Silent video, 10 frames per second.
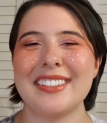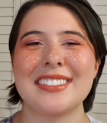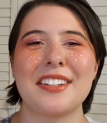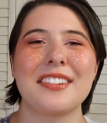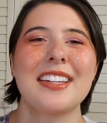
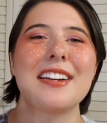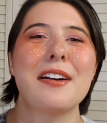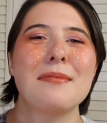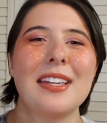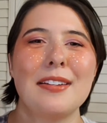So he
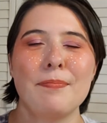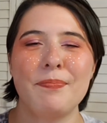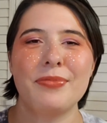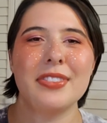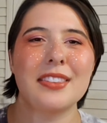got me
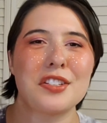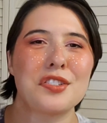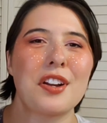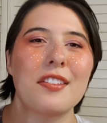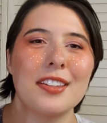this
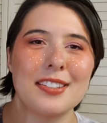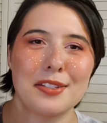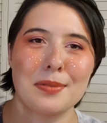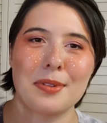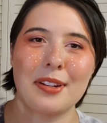Charlotte
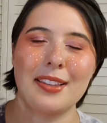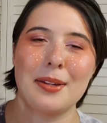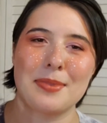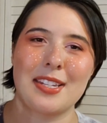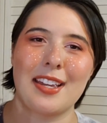Tilbury
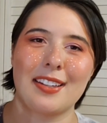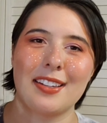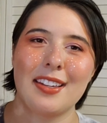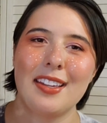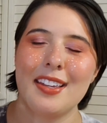lipstick
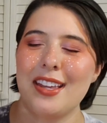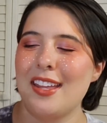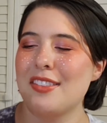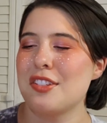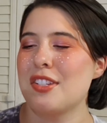
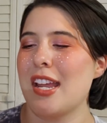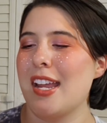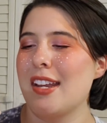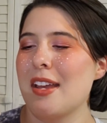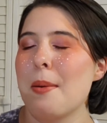in the
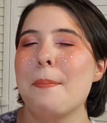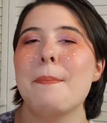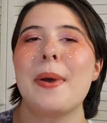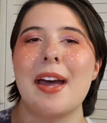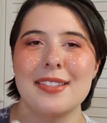shade
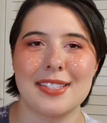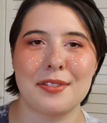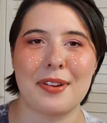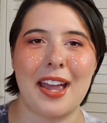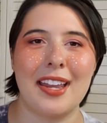Patsy
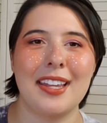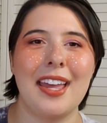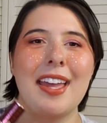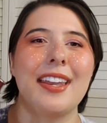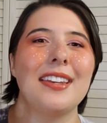Red,
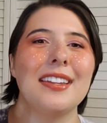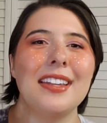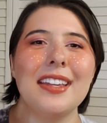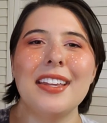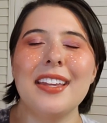and
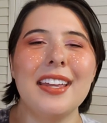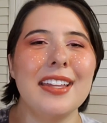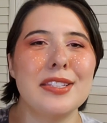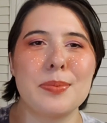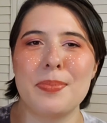
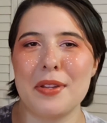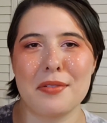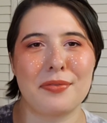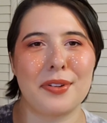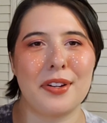it's
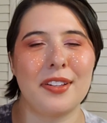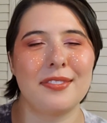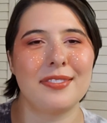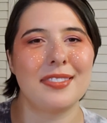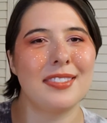beautiful.
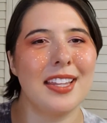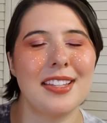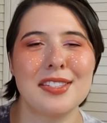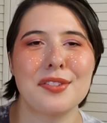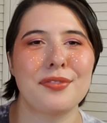
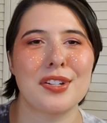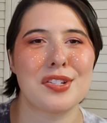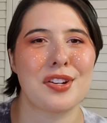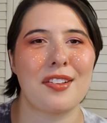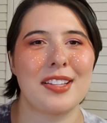It's the first
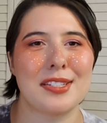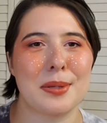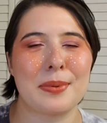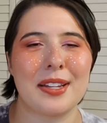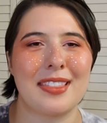Charlotte
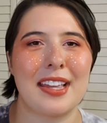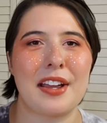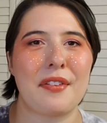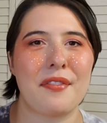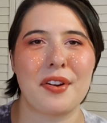Tilbury thing
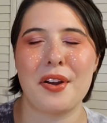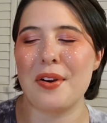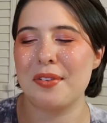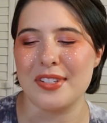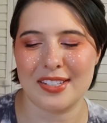I've ever
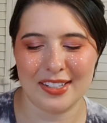owned.